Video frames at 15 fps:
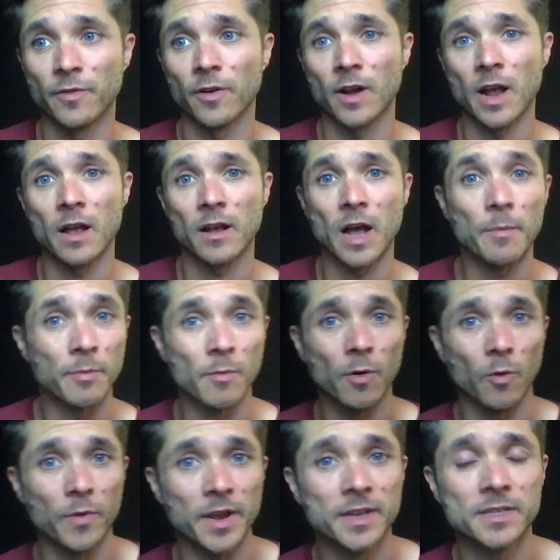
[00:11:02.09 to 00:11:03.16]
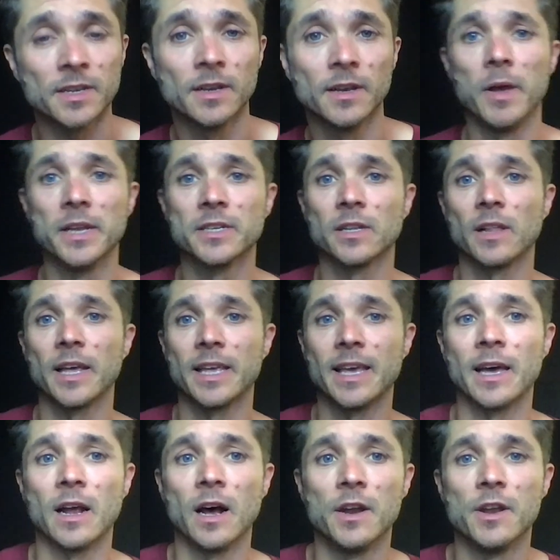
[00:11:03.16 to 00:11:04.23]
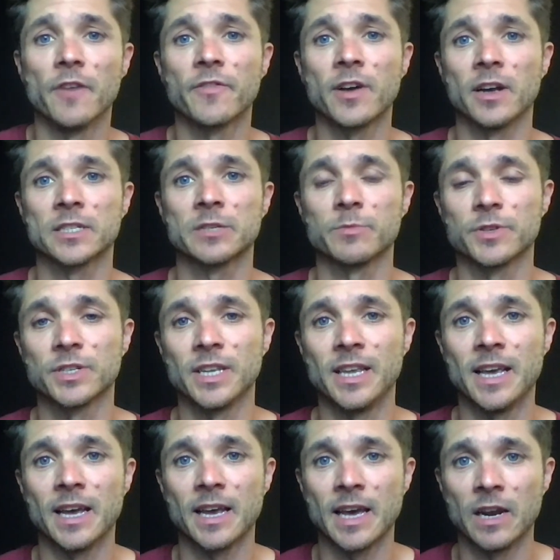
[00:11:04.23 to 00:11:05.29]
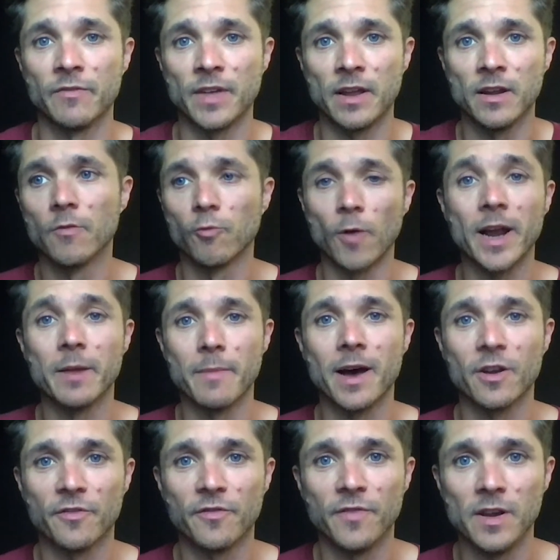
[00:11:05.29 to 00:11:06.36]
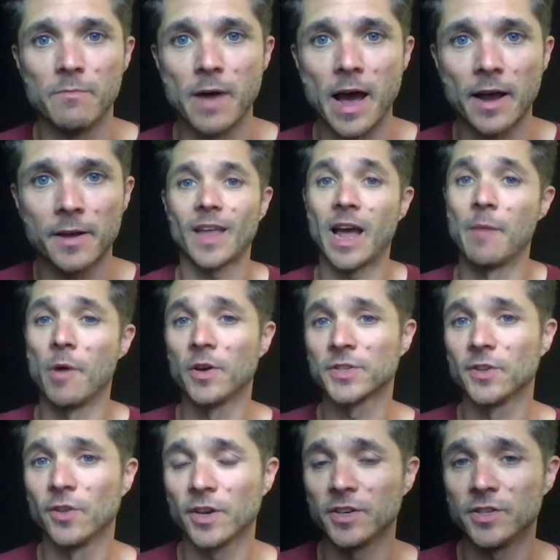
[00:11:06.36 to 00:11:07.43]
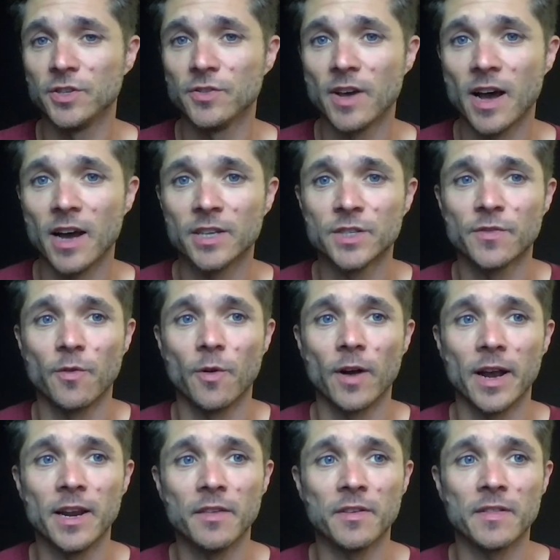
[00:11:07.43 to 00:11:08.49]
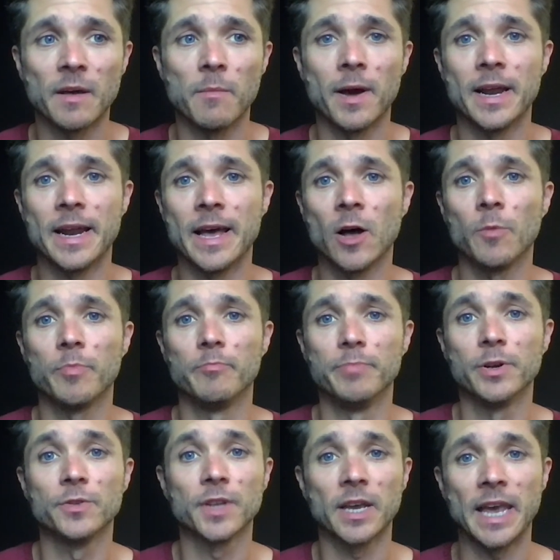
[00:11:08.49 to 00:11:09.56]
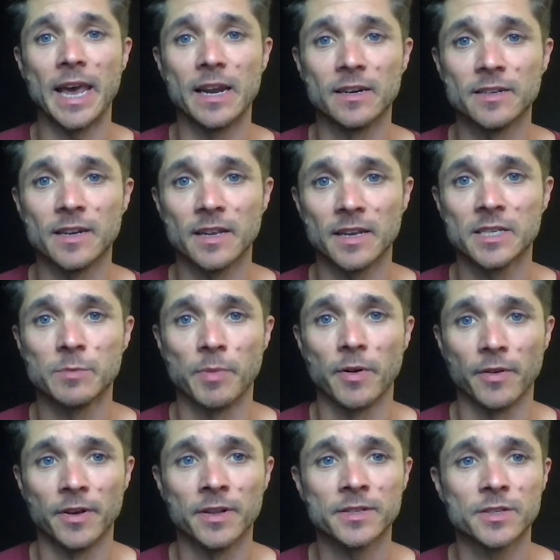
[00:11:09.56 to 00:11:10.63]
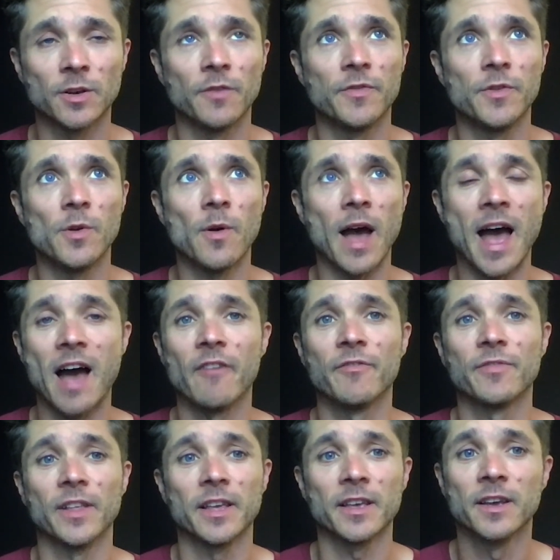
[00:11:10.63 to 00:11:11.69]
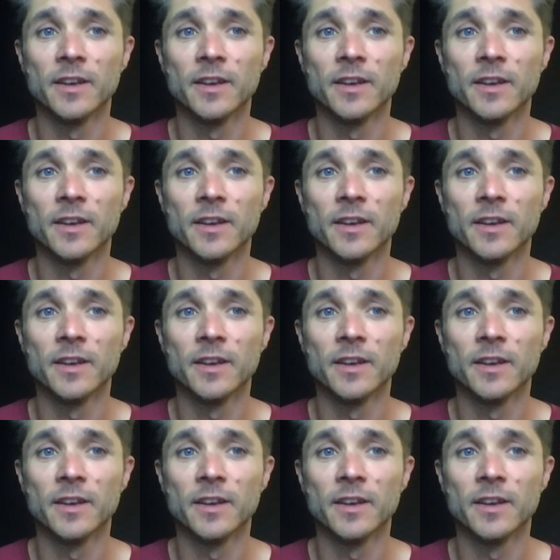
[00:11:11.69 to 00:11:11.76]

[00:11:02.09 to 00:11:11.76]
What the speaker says: a couple more weeks until I get enough customers to get kind of that right amount of feedback. I'm also looking to you guys for anything that might help build a candidate experience. So if you have like